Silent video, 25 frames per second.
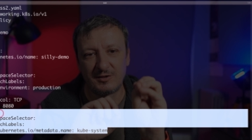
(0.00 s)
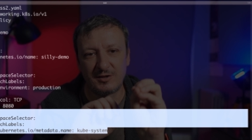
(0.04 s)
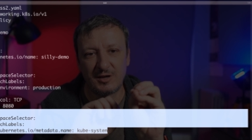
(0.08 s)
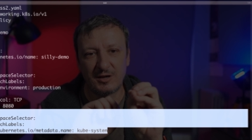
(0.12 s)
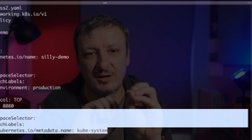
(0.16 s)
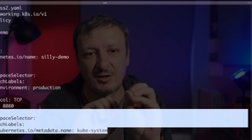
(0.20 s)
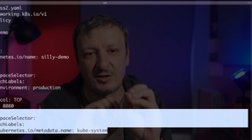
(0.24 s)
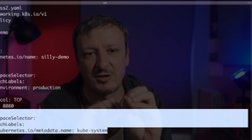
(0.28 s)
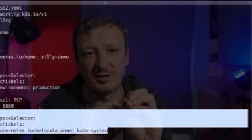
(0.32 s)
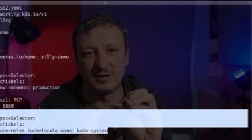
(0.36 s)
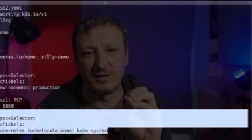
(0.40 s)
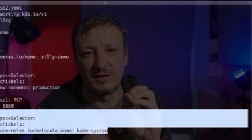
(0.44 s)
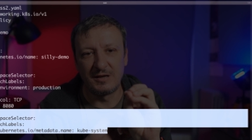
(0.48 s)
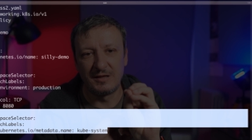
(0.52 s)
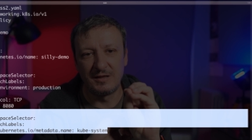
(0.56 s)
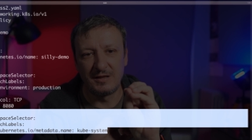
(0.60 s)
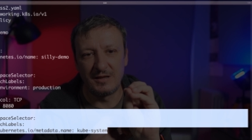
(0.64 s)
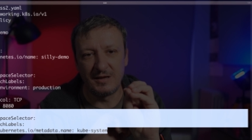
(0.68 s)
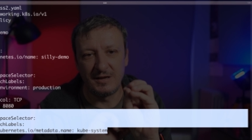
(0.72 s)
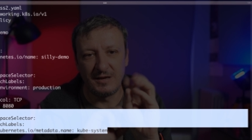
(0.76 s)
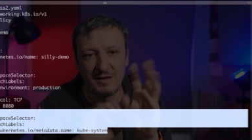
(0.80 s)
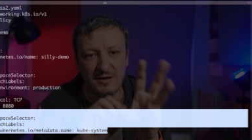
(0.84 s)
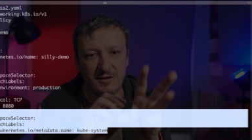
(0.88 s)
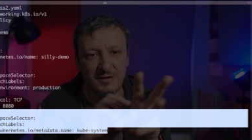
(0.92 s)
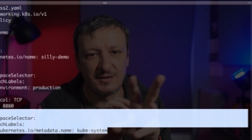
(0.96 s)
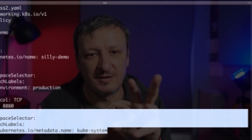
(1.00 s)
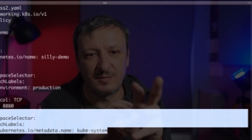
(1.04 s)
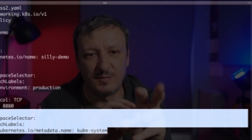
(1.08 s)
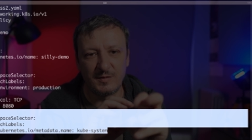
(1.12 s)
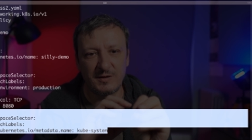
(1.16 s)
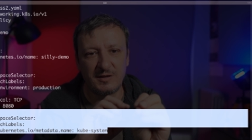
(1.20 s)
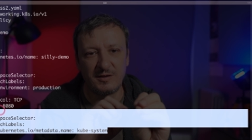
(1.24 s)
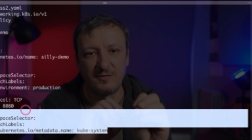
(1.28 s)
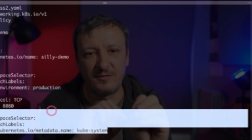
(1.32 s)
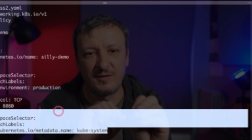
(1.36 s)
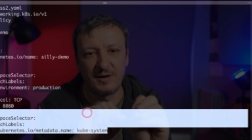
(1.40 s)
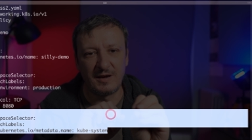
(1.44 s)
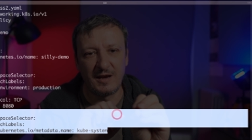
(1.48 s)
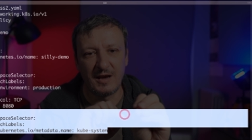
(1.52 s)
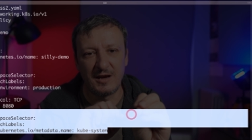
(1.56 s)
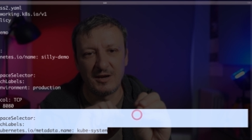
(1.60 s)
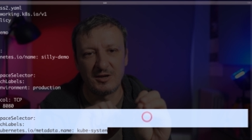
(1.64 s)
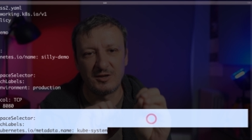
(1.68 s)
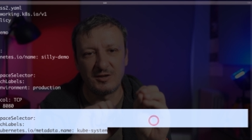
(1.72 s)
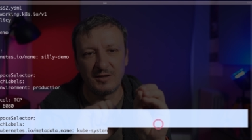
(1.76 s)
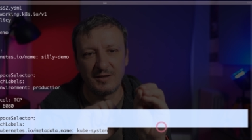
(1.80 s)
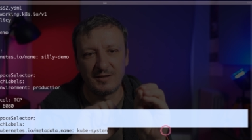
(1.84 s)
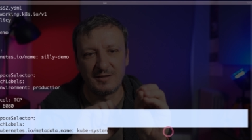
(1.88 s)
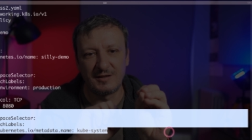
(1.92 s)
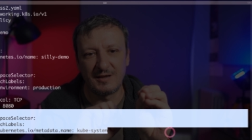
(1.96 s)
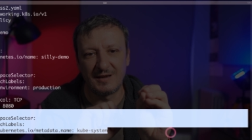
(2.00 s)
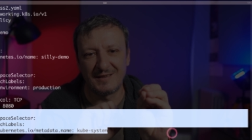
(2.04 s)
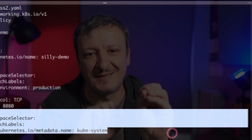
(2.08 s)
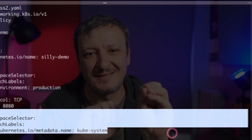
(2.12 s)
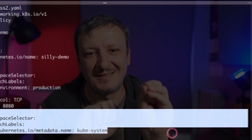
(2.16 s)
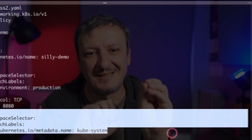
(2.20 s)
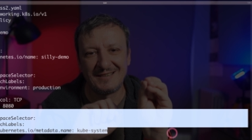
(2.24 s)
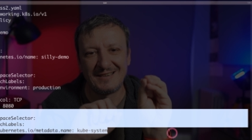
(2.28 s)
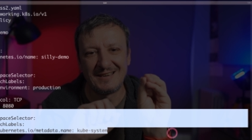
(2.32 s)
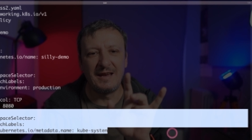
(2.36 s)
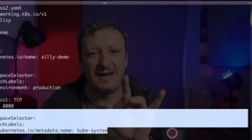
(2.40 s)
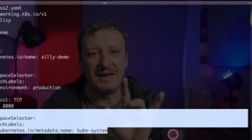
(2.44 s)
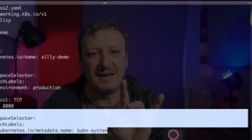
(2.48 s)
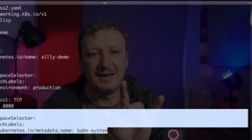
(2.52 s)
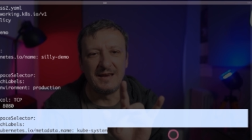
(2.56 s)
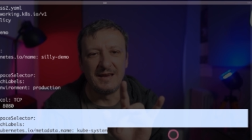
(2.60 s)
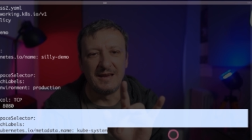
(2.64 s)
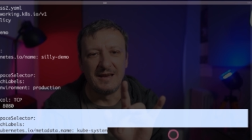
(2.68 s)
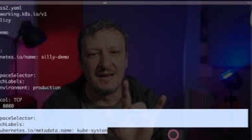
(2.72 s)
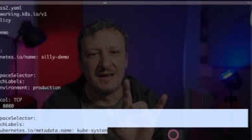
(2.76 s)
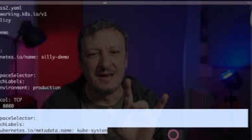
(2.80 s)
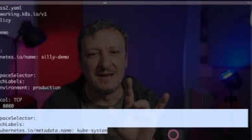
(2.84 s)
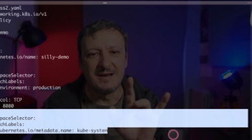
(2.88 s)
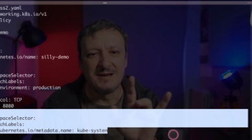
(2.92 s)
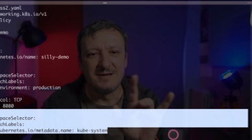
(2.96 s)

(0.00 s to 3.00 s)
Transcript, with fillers: section in the ingress specification that says, hey,